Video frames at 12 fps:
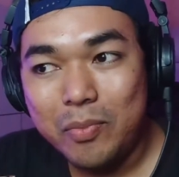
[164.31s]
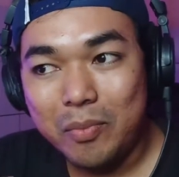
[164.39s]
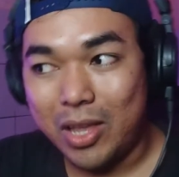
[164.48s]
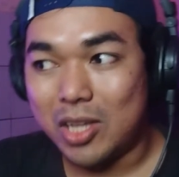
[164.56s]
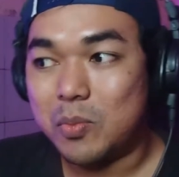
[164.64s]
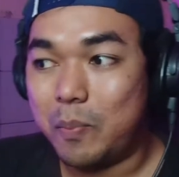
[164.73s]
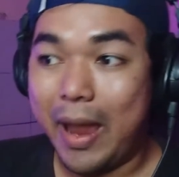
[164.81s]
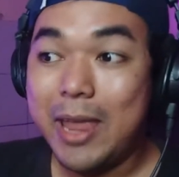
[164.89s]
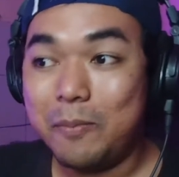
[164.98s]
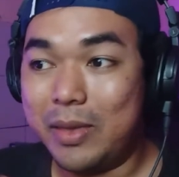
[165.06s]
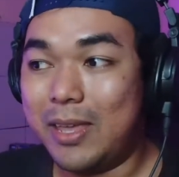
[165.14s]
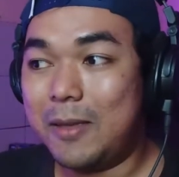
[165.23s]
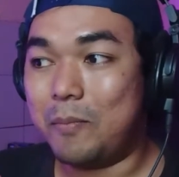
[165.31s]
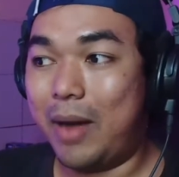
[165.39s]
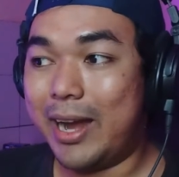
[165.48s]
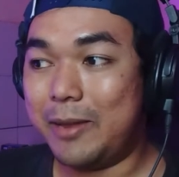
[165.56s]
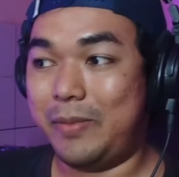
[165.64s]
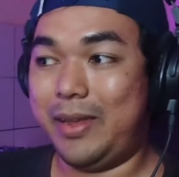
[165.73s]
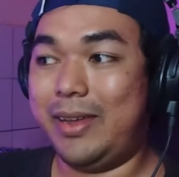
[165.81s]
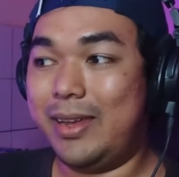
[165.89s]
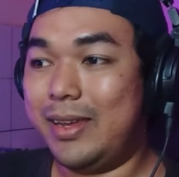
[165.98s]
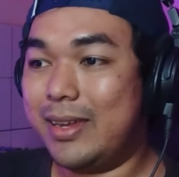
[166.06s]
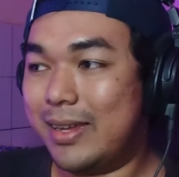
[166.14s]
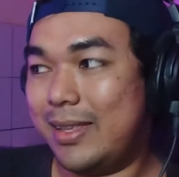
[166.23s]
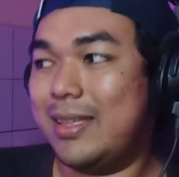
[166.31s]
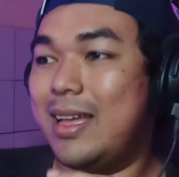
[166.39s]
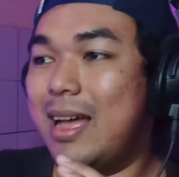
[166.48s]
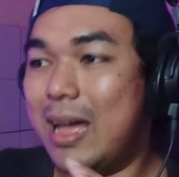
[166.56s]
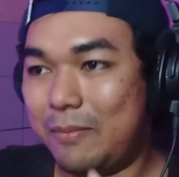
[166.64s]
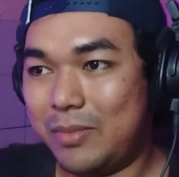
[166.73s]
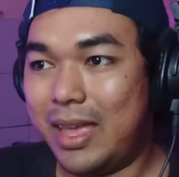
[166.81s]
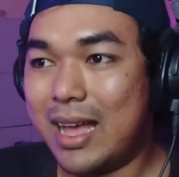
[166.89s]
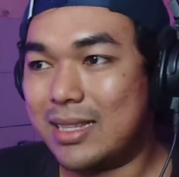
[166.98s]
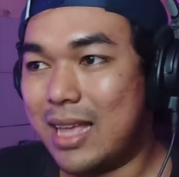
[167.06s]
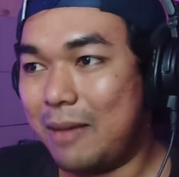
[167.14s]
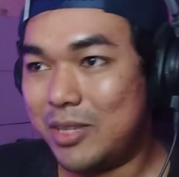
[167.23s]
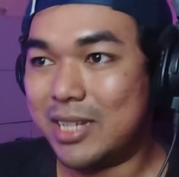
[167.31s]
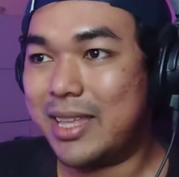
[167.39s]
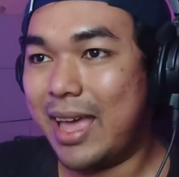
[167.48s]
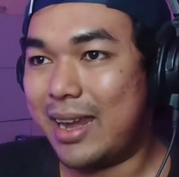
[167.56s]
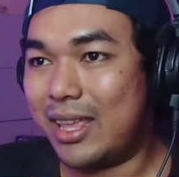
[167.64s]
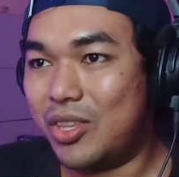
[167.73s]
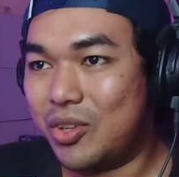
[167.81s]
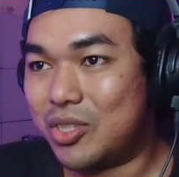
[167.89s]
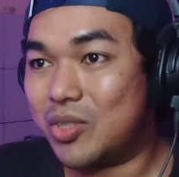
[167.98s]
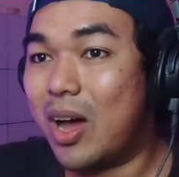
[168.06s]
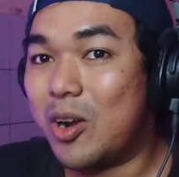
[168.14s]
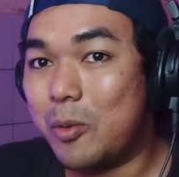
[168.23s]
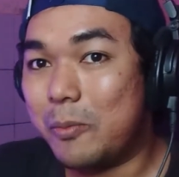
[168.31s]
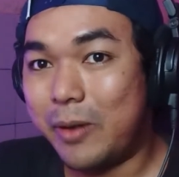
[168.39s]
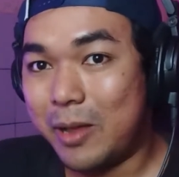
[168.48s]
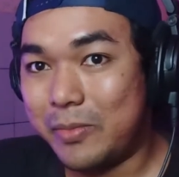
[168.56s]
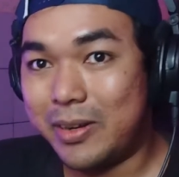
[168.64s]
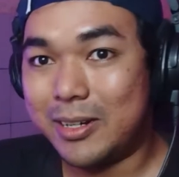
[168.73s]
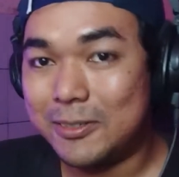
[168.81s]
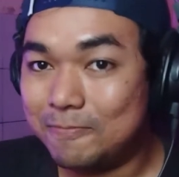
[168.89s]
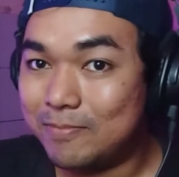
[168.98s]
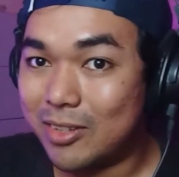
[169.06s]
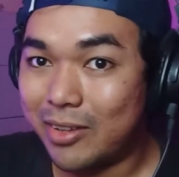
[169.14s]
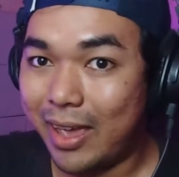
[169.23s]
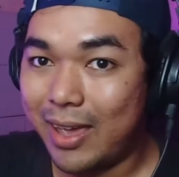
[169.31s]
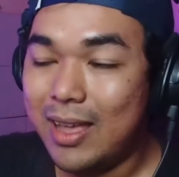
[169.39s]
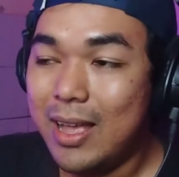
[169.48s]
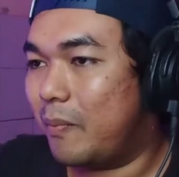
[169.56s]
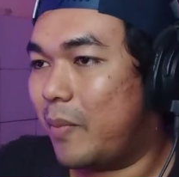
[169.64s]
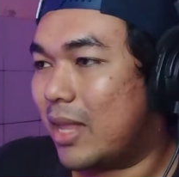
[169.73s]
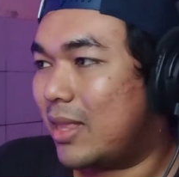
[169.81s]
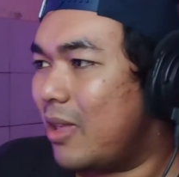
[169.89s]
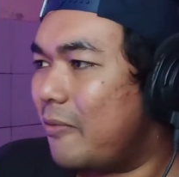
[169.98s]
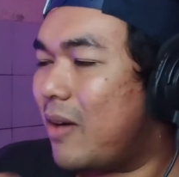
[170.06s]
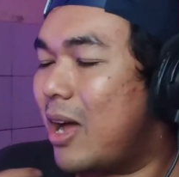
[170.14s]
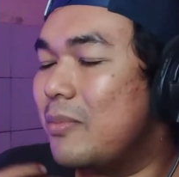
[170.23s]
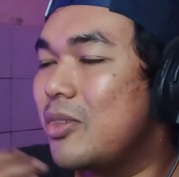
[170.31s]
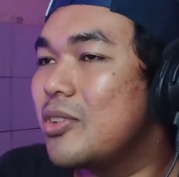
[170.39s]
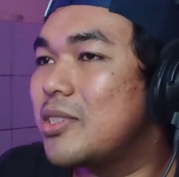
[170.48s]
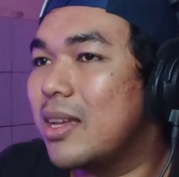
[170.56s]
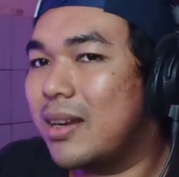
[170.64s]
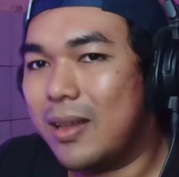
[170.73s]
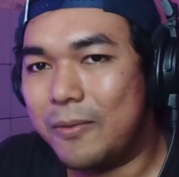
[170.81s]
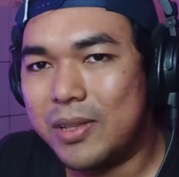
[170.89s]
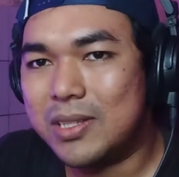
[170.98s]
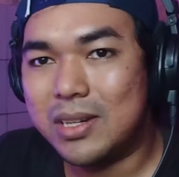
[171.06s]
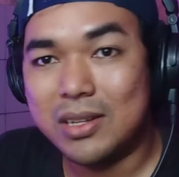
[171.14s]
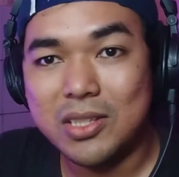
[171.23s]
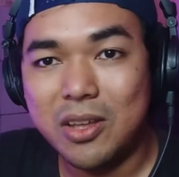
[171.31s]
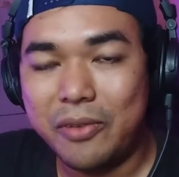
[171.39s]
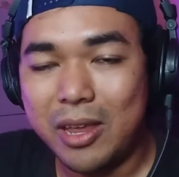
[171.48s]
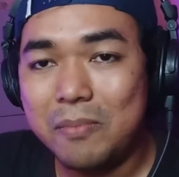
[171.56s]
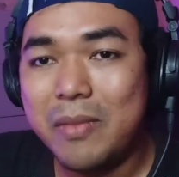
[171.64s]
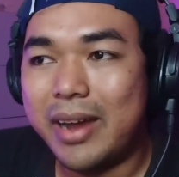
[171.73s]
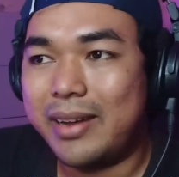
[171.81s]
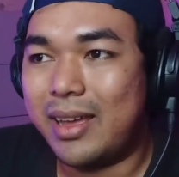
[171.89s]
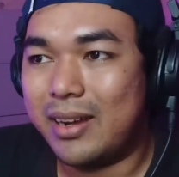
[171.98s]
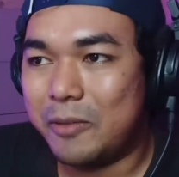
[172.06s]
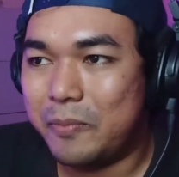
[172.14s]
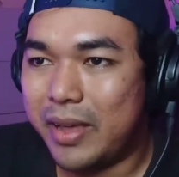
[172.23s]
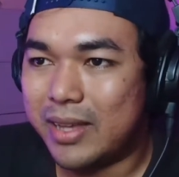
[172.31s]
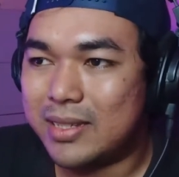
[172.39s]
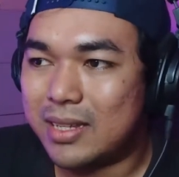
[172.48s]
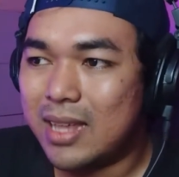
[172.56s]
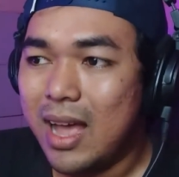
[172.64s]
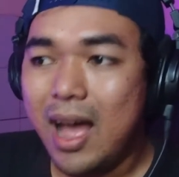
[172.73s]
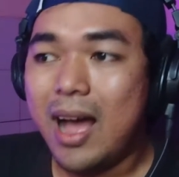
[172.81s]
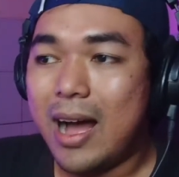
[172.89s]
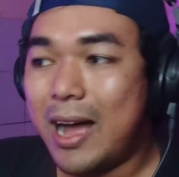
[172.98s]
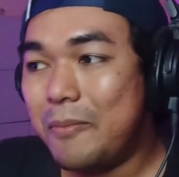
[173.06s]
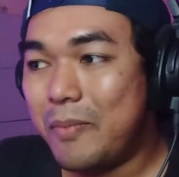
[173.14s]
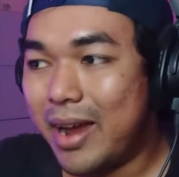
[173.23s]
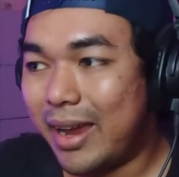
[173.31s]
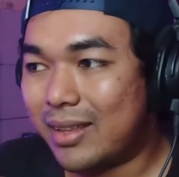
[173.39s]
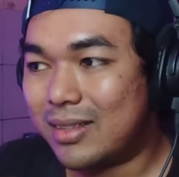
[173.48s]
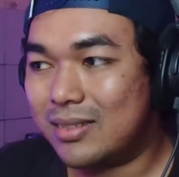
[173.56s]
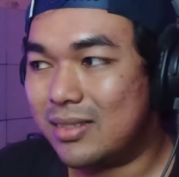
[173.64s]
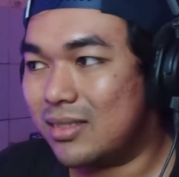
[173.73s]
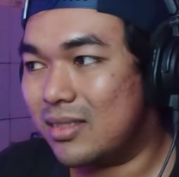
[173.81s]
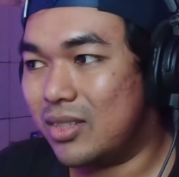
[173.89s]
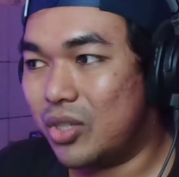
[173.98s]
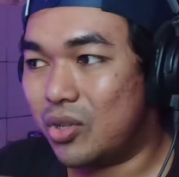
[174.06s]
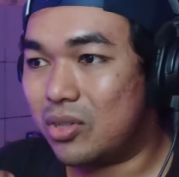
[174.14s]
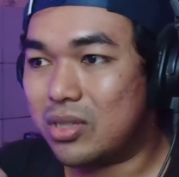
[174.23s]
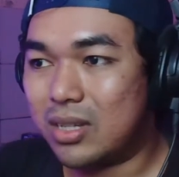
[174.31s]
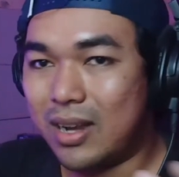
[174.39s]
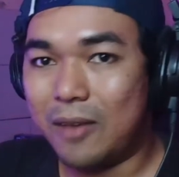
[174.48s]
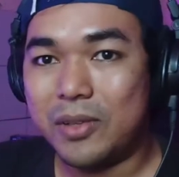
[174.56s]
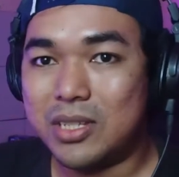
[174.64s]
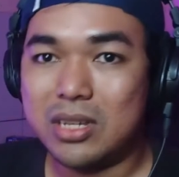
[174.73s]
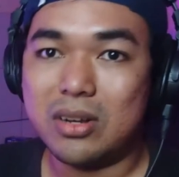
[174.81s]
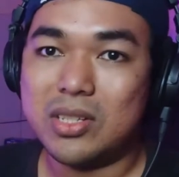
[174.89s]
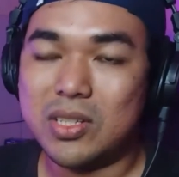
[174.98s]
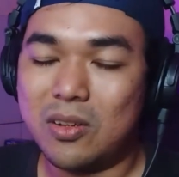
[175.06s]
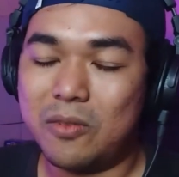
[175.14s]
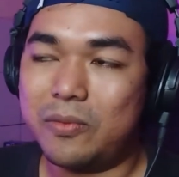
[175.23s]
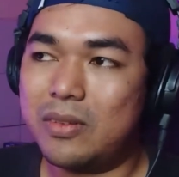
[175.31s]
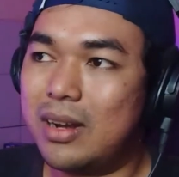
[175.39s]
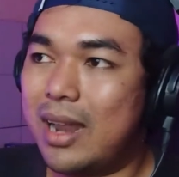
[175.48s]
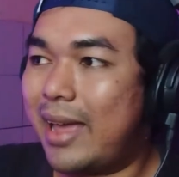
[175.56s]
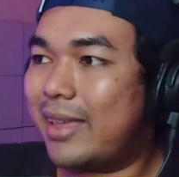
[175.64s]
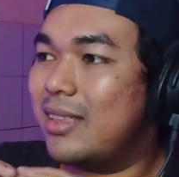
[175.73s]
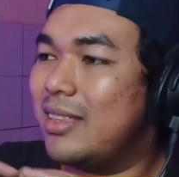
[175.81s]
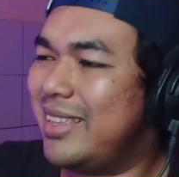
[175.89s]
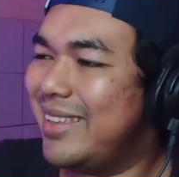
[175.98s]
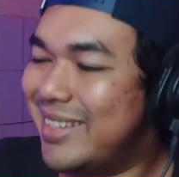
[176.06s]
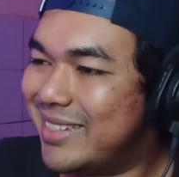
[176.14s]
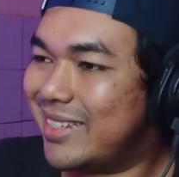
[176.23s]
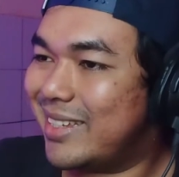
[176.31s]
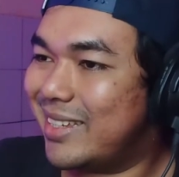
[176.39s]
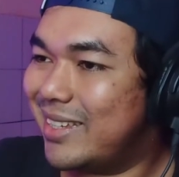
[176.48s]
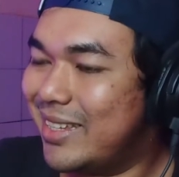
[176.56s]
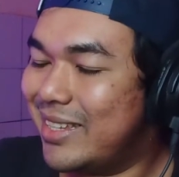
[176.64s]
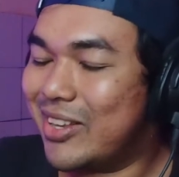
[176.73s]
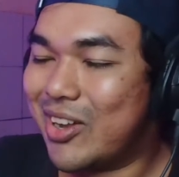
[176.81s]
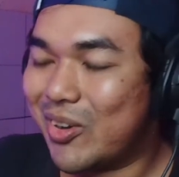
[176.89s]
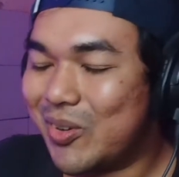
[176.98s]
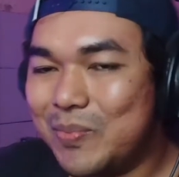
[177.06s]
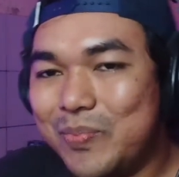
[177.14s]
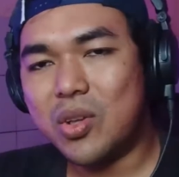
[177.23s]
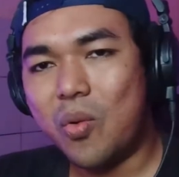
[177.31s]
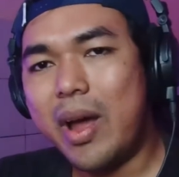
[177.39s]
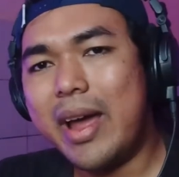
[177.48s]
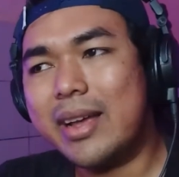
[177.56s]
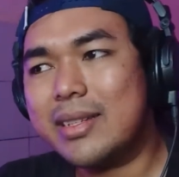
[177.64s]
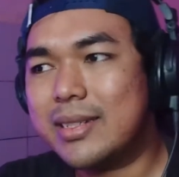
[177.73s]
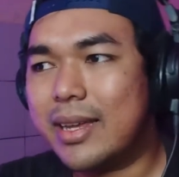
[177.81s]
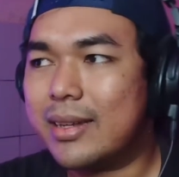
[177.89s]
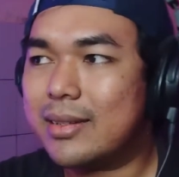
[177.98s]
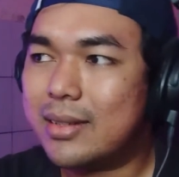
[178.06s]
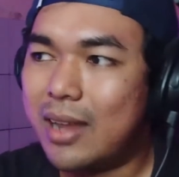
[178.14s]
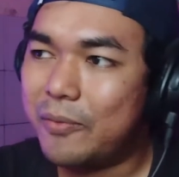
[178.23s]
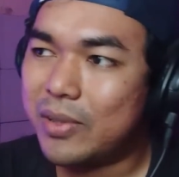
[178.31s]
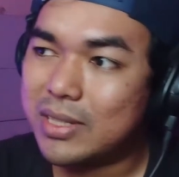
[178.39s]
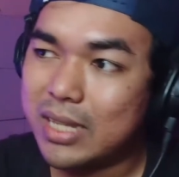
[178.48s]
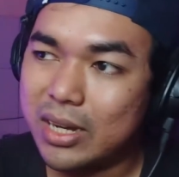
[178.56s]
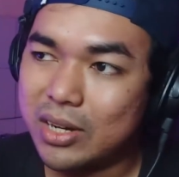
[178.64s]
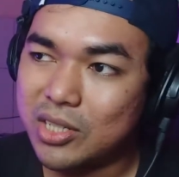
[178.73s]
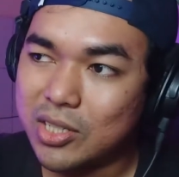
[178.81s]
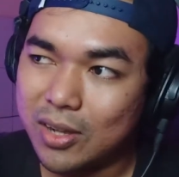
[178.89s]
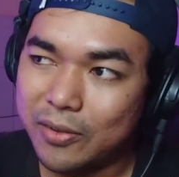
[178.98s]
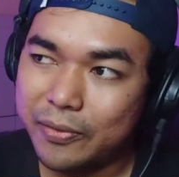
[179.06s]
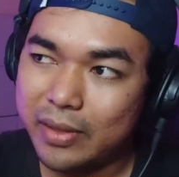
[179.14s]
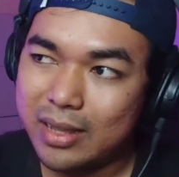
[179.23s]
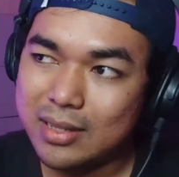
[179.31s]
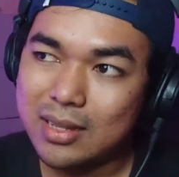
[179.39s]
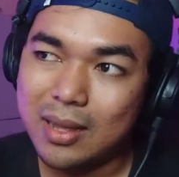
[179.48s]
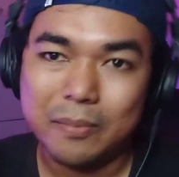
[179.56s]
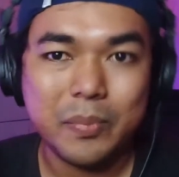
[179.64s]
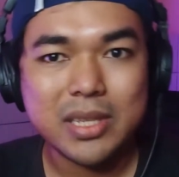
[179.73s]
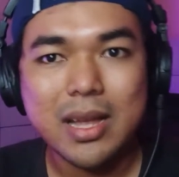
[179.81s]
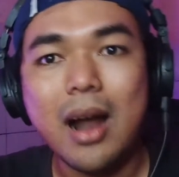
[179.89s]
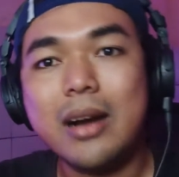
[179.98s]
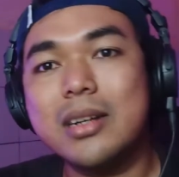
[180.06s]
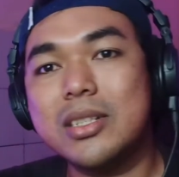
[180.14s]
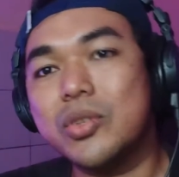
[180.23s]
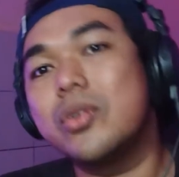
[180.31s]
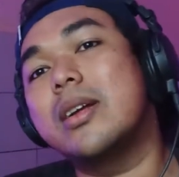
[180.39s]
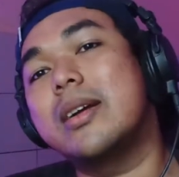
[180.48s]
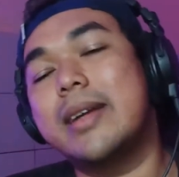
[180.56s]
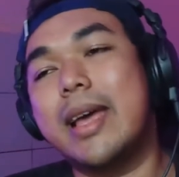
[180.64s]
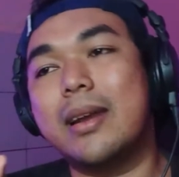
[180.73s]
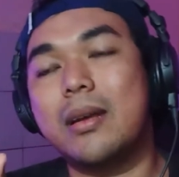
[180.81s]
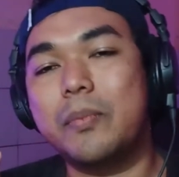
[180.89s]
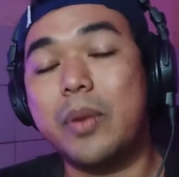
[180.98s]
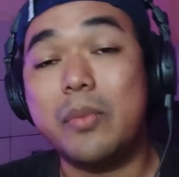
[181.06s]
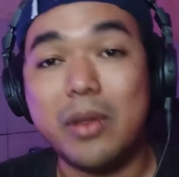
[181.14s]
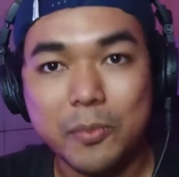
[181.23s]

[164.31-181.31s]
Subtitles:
Because maybe I'm just getting used to Adobe Premiere, okay? But if I'm using DaVinci Resolve in my daily basis, I might use DaVinci Resolve like easy, you know? So why I said DaVinci Resolve is a bit harder to learn than Premiere